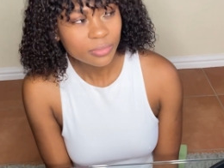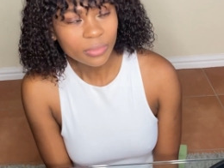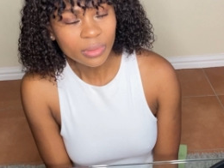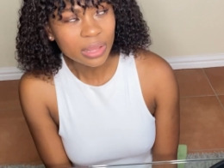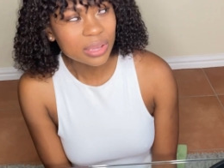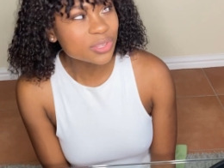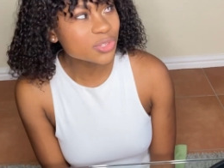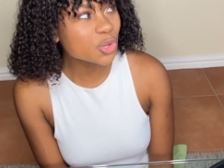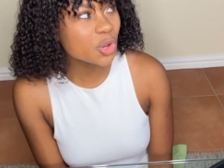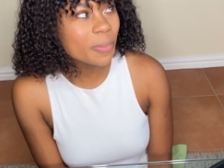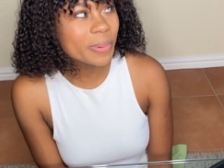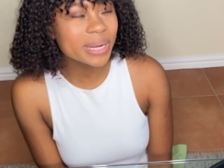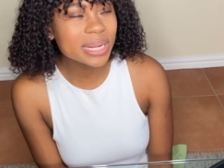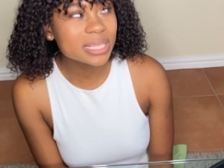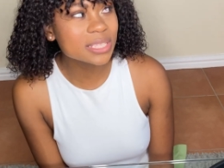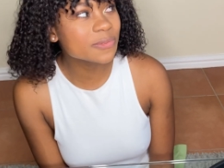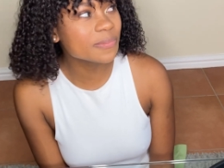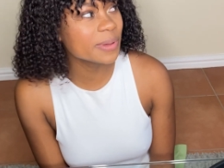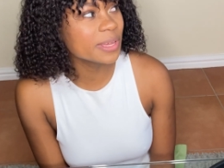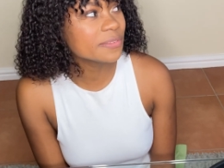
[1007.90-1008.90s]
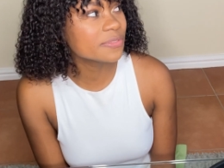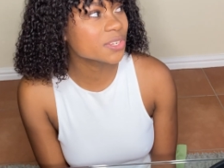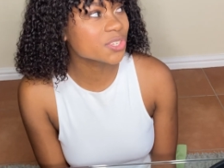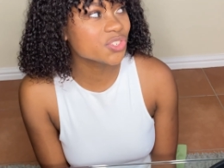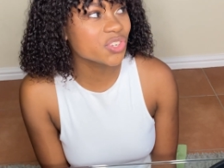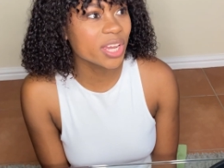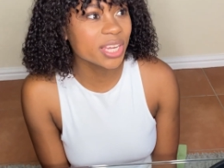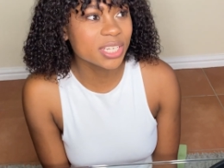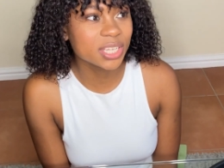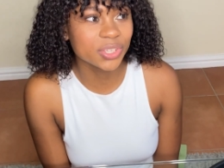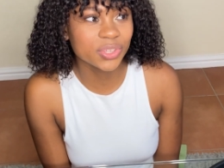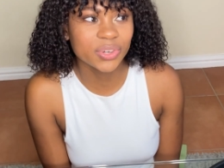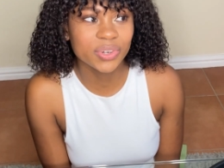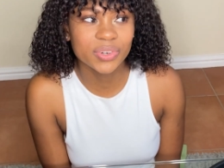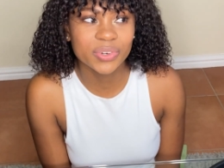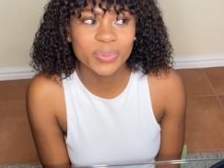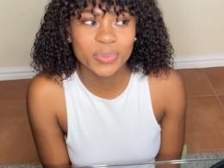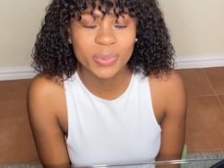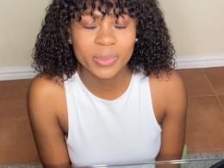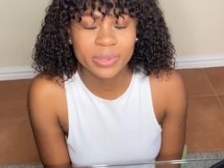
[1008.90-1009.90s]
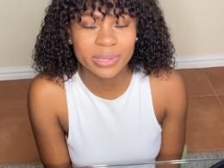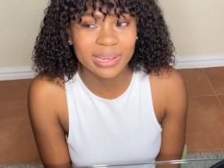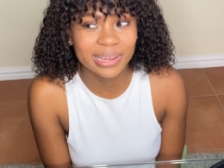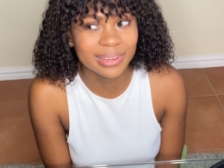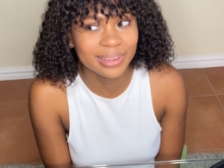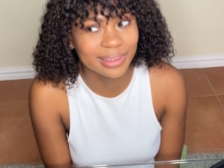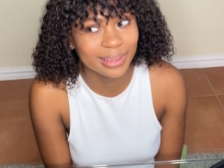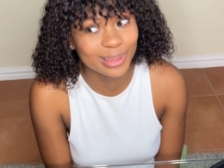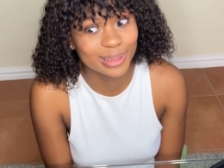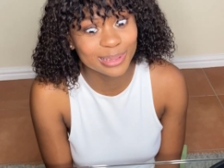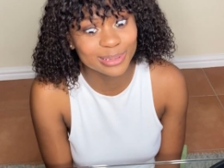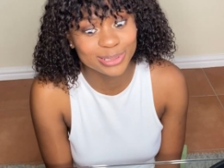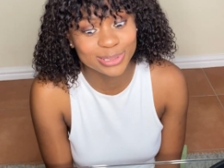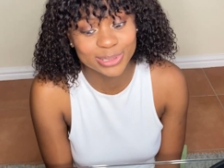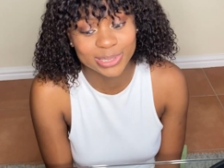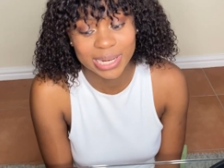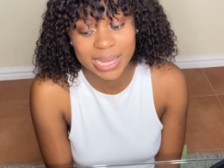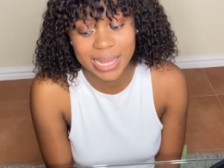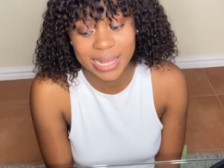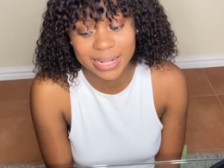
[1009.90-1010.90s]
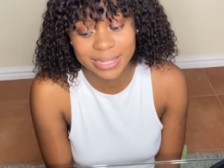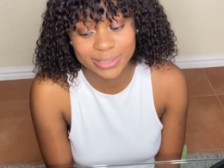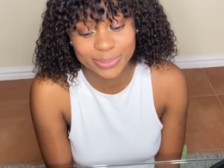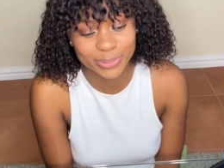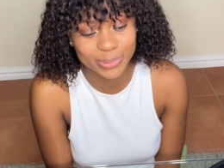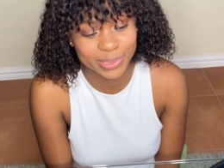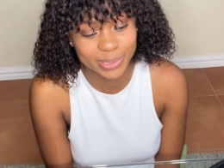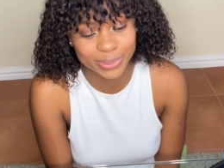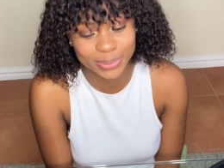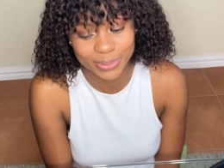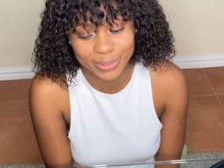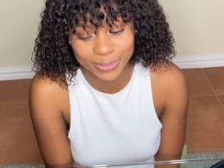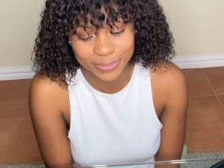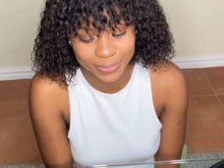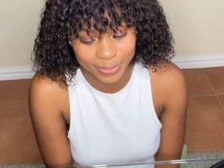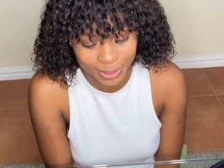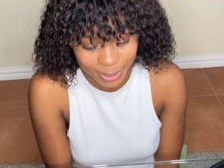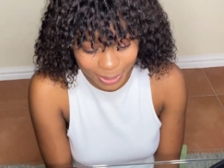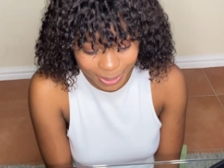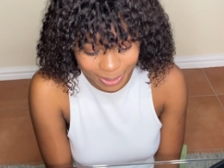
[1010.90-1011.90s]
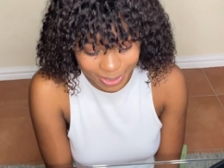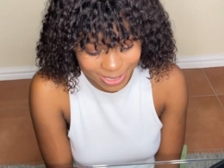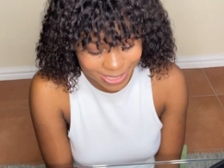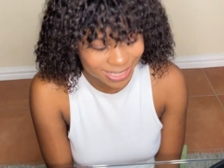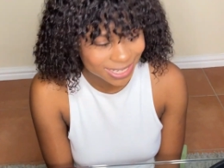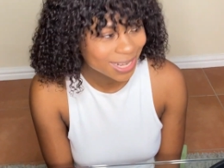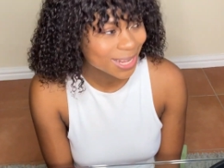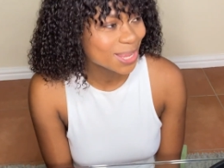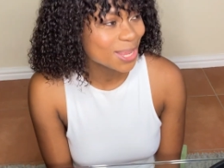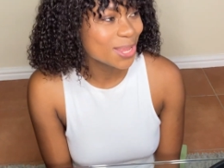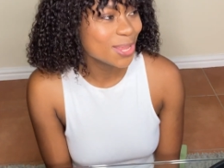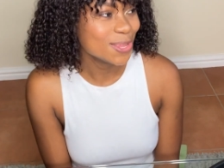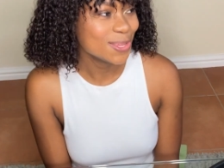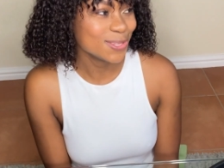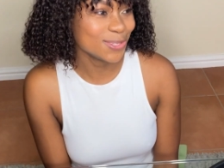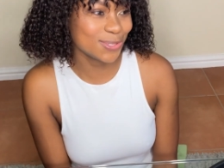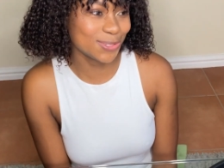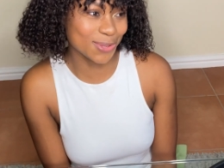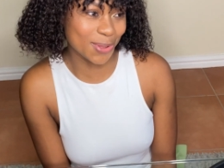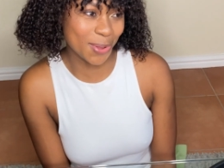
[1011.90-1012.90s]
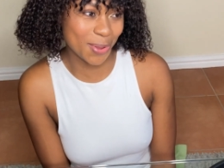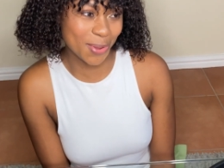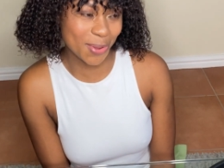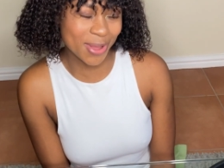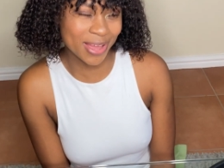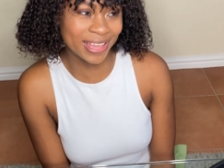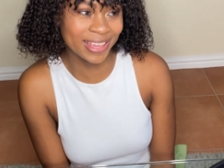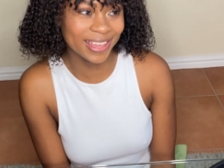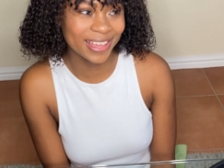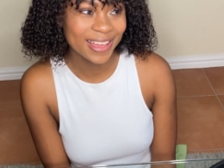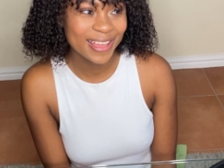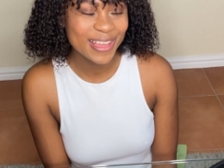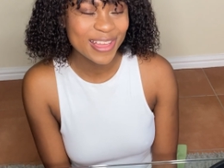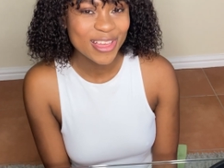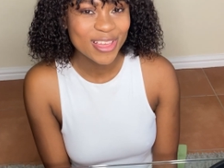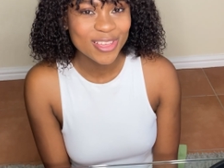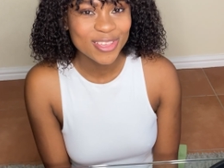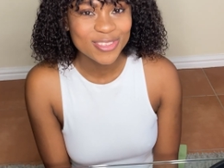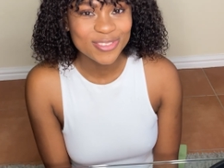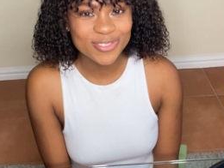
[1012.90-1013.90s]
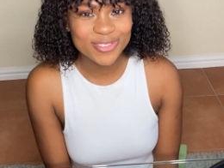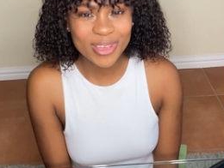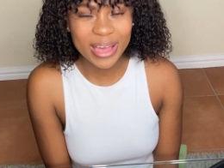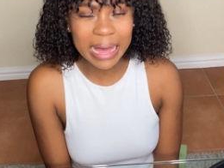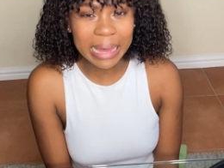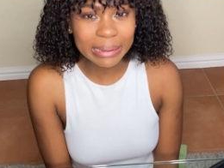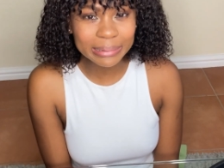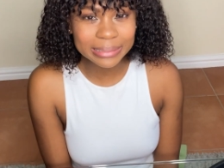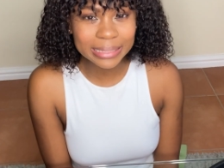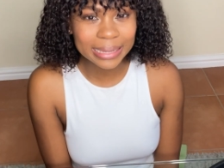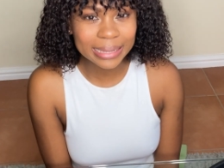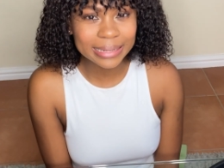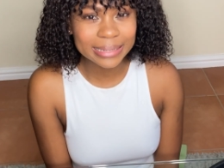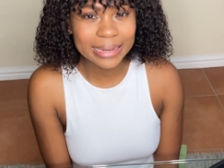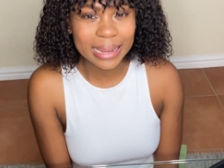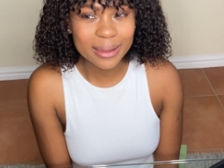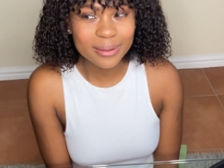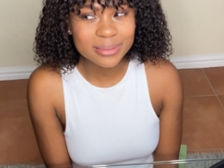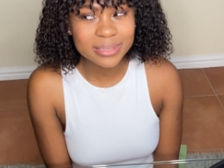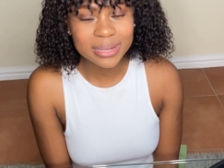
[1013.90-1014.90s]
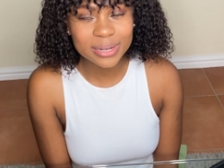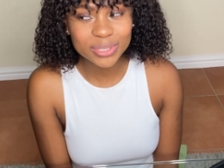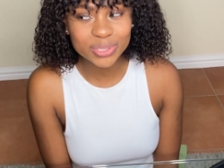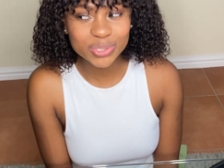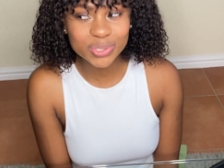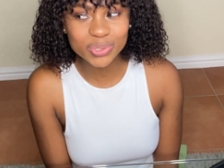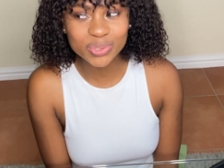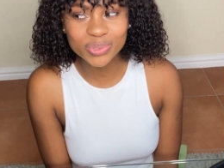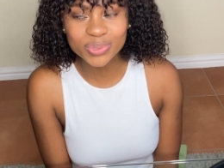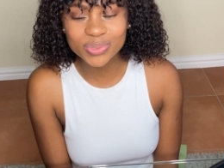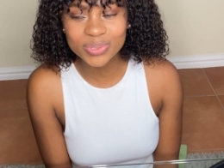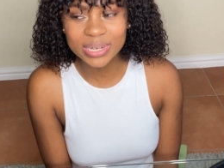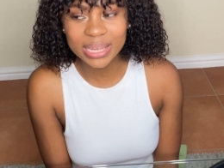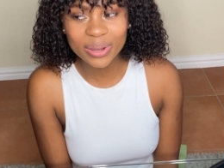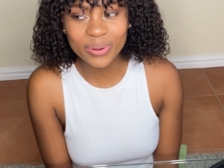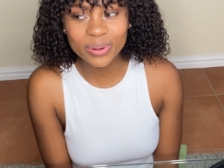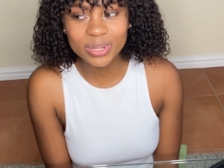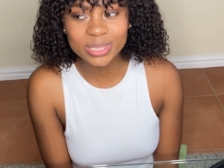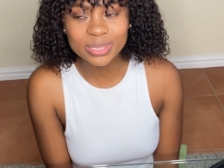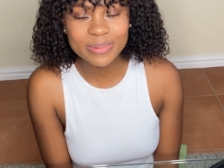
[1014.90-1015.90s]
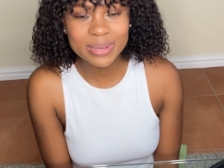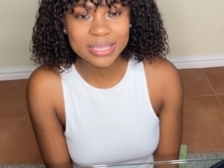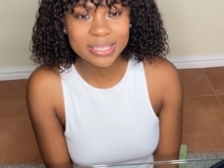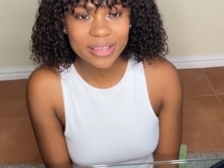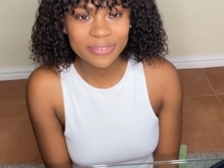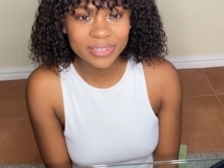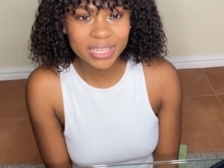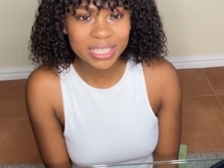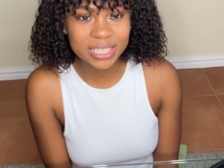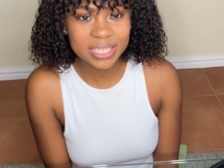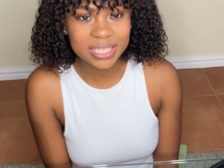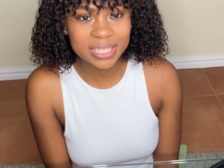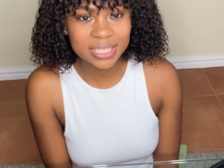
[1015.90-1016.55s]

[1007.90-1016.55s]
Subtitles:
So, but it's been frustrating. Yo, shout, we went through the most. So I like now starting to like question myself, like,